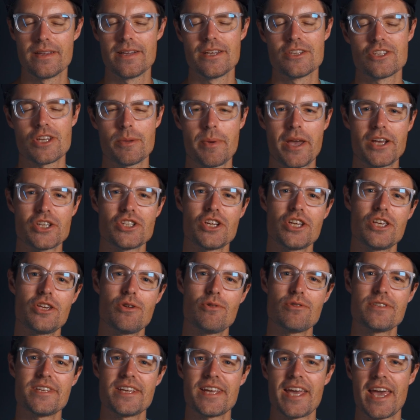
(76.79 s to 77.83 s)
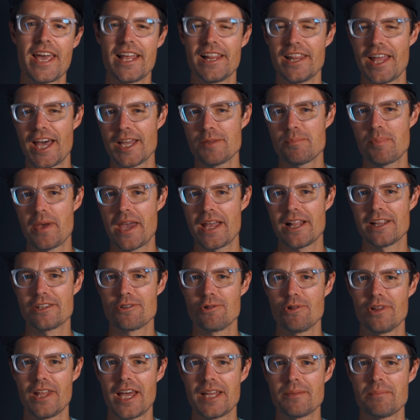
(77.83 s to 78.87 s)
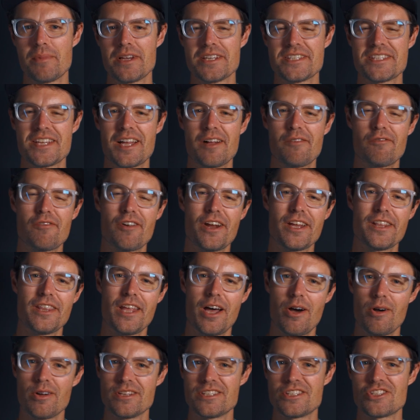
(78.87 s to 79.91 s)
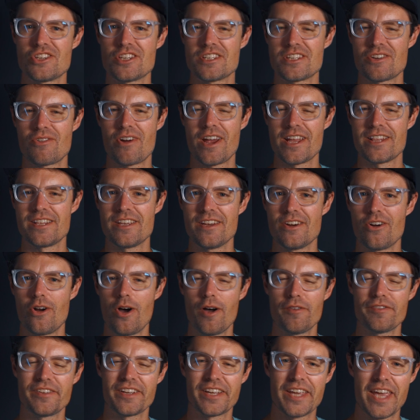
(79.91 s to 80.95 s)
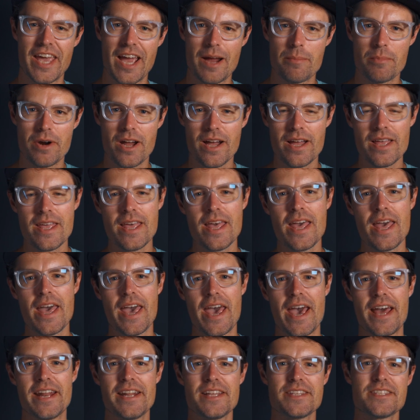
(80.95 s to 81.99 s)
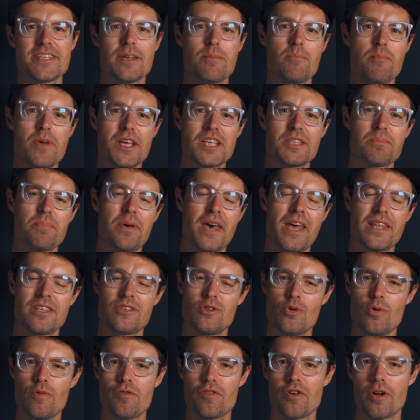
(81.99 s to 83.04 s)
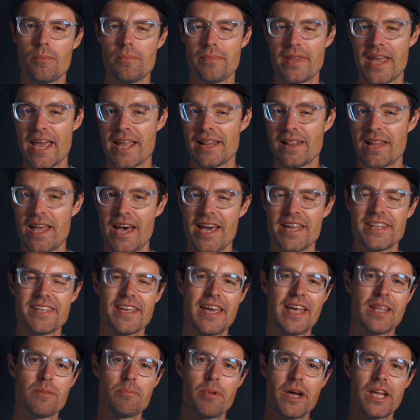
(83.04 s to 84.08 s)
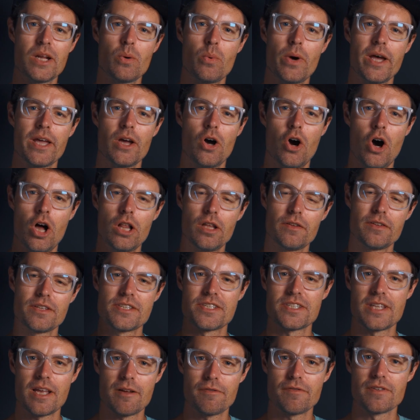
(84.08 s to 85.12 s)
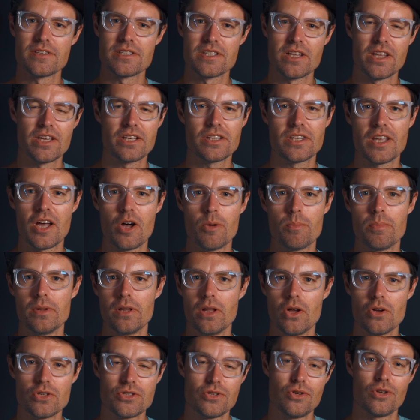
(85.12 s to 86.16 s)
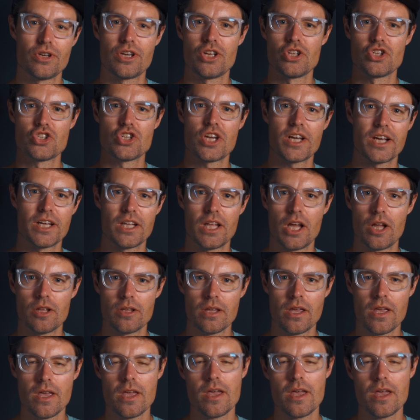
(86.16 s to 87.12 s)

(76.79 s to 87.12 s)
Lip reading: So I'm actually using a light panel to light myself right now. It's just right here off the camera, and it's a Mixpad 2 from Nanlite. And by the way, all of the stuff is linked down below so you can check it out